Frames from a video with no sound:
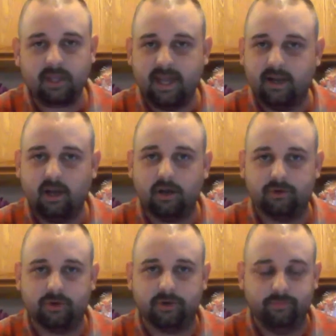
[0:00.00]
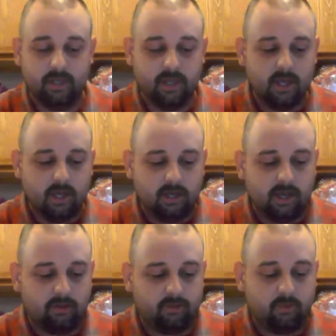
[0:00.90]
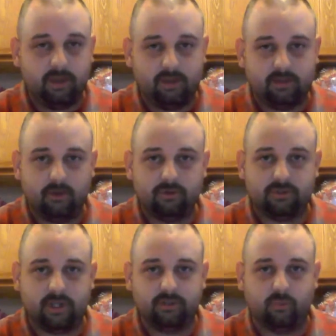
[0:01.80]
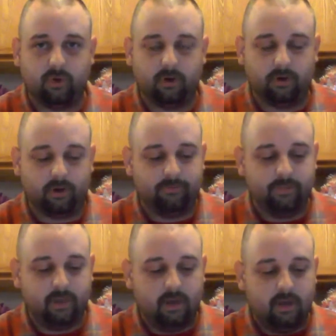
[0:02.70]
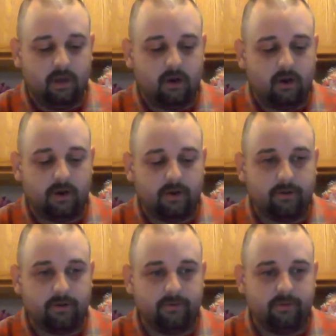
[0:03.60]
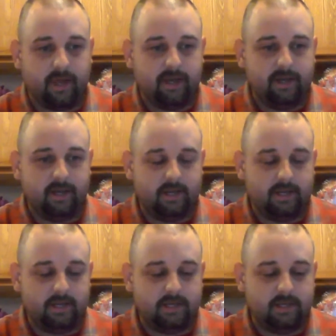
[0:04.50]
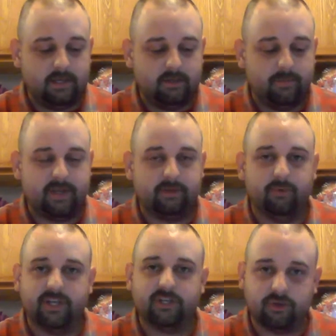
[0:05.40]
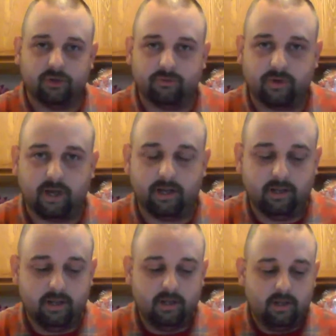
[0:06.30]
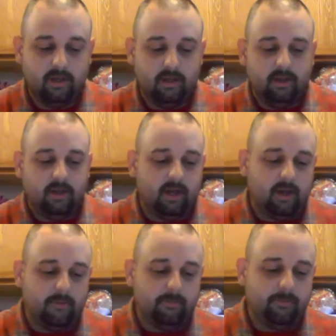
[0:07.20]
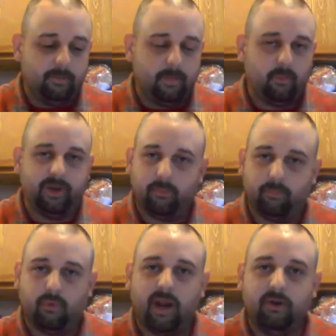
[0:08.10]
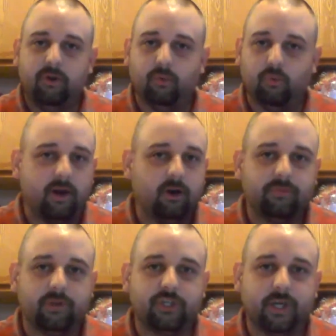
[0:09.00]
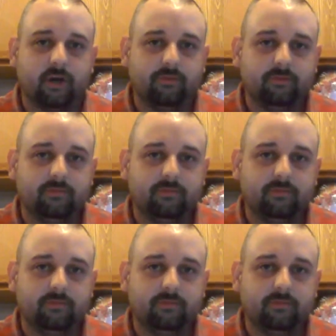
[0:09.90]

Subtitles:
and 100. Now, the way that those things work are they need to be recertified. When they're brand new, right off the shelf,